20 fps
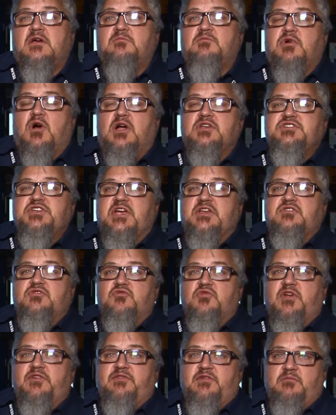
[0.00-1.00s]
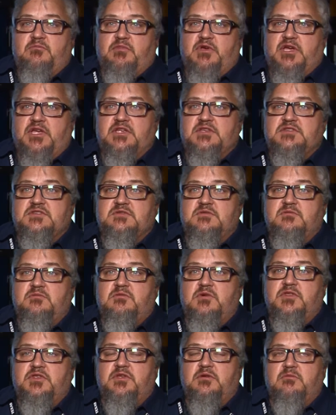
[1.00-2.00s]
project-driven base,
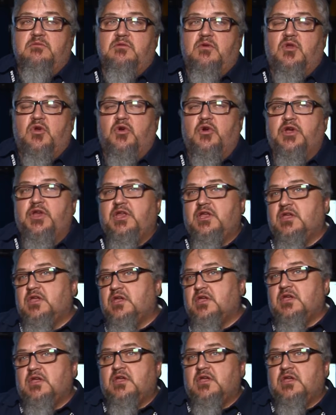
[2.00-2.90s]
with you learning